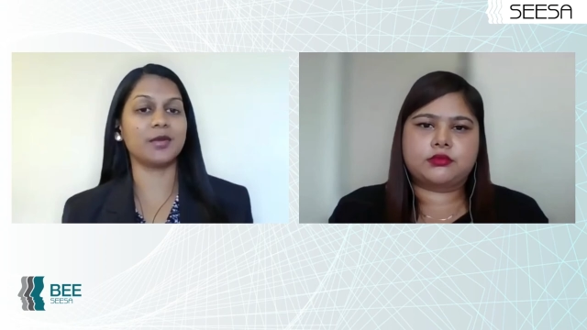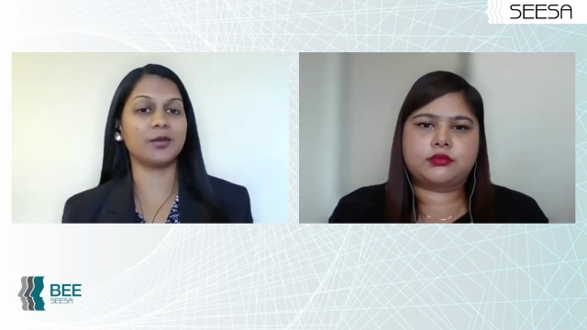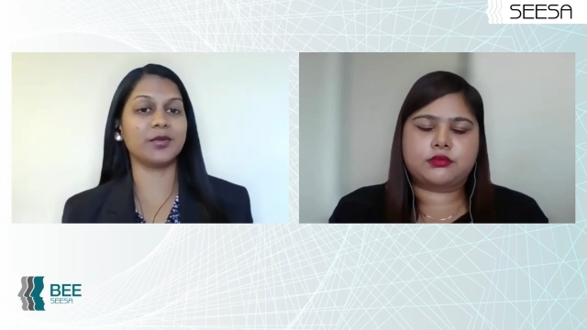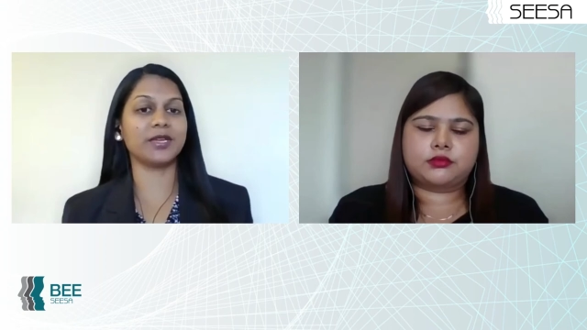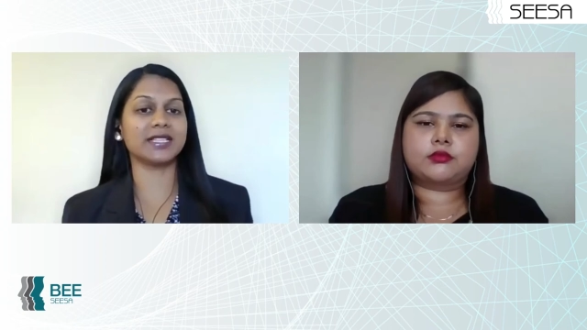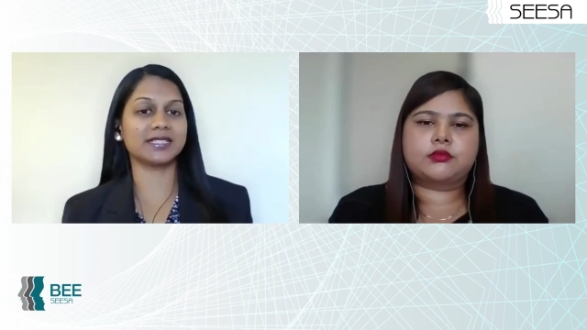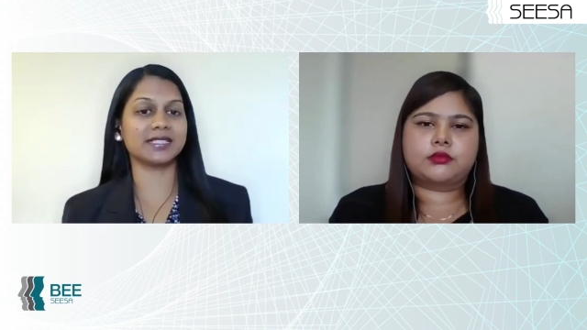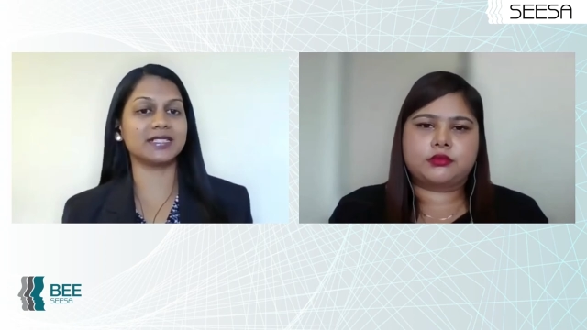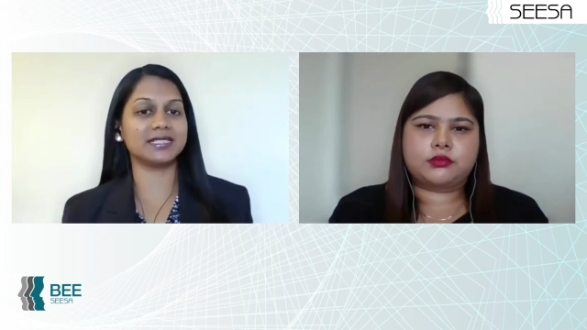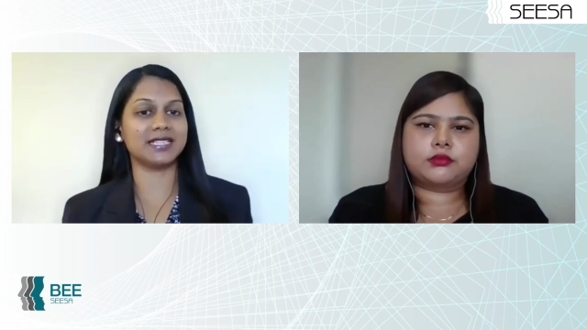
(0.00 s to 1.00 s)
Speaker 1: but we can
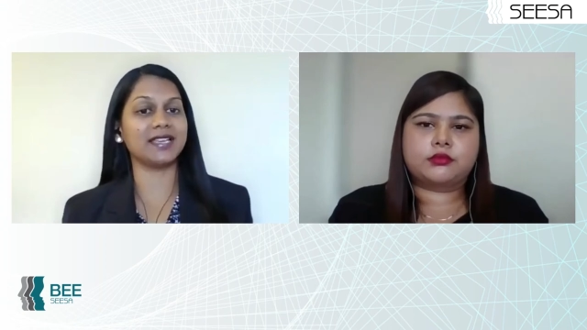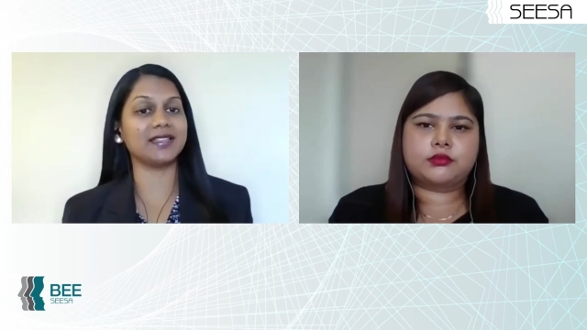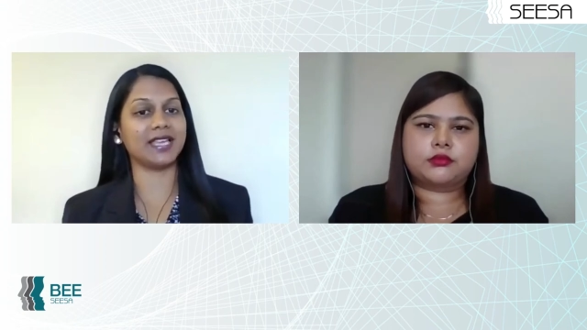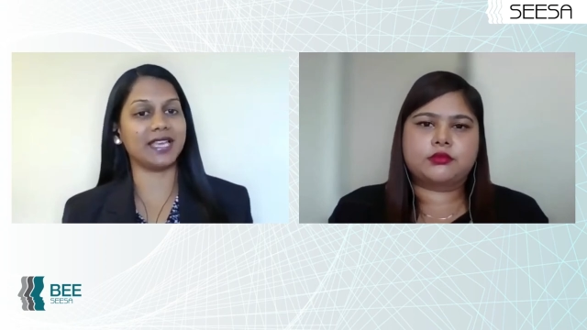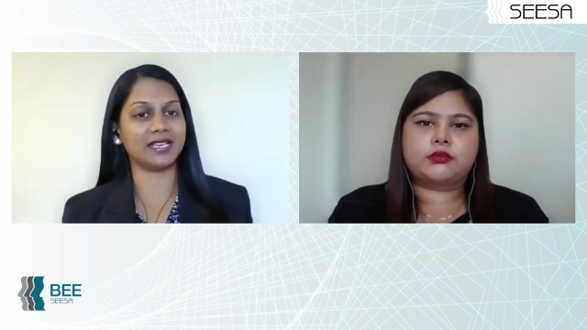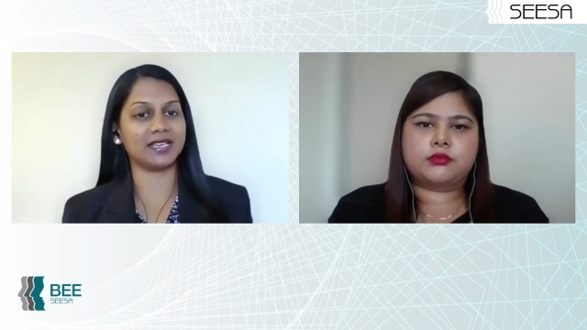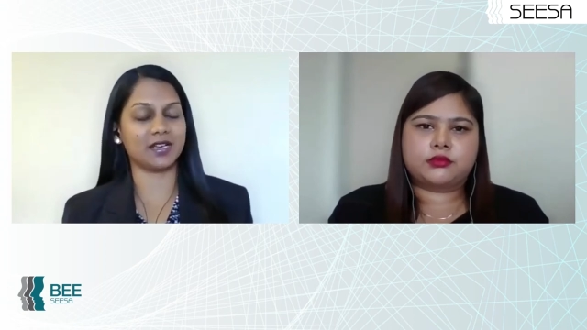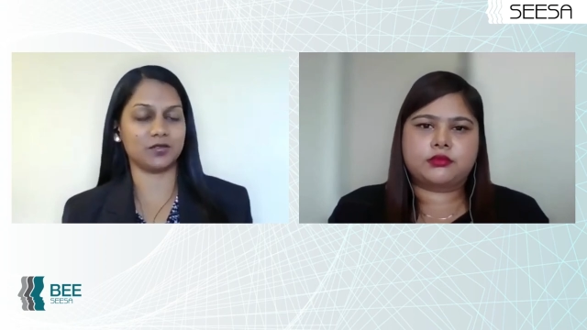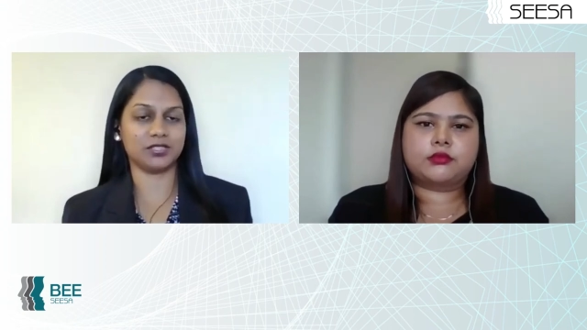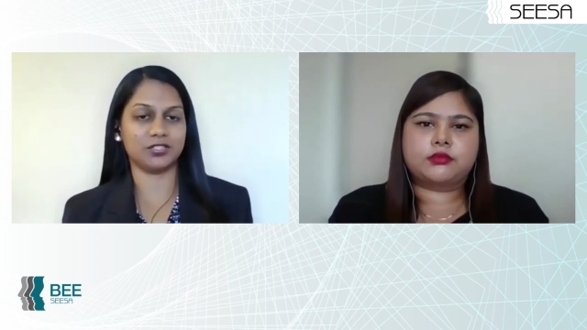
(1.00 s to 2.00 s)
still take the
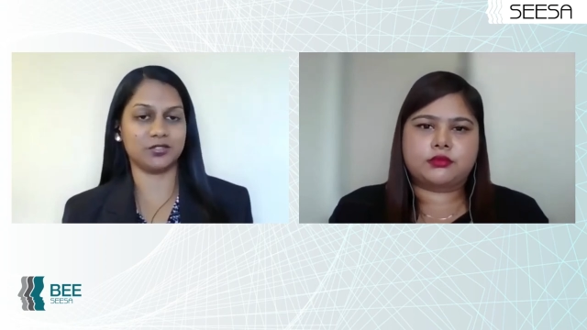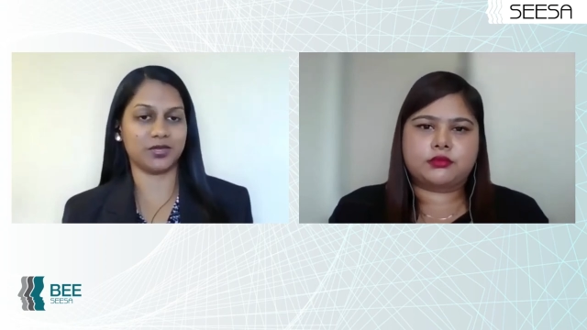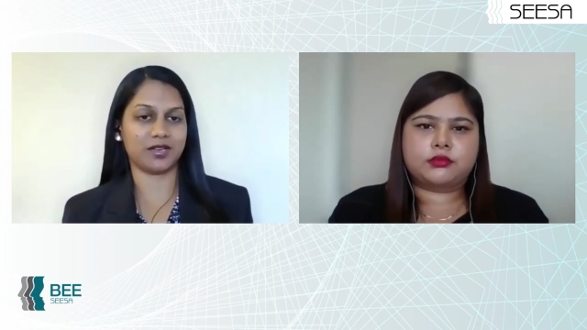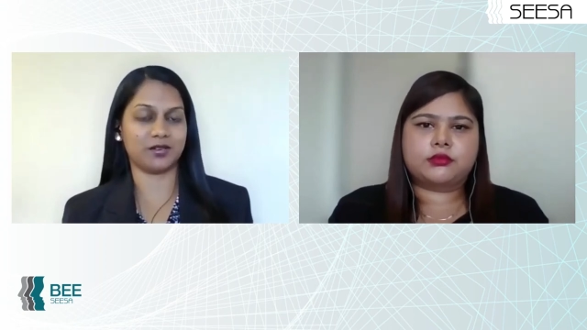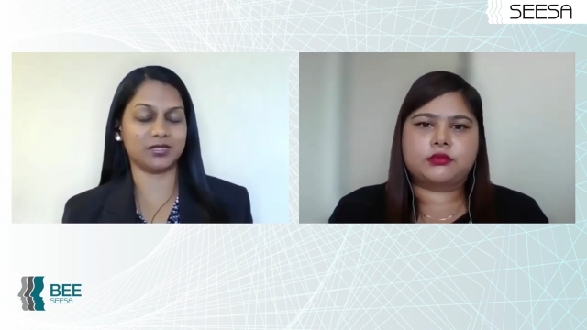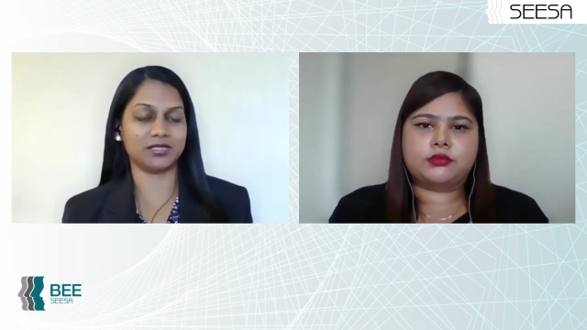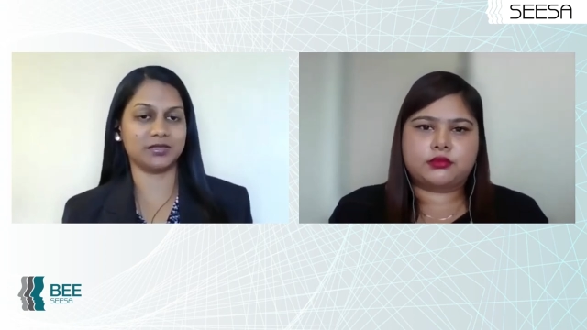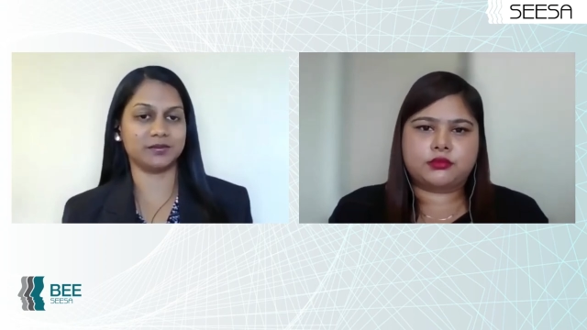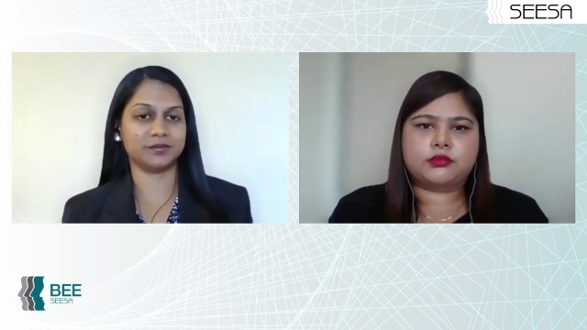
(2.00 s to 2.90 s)
headcount into account.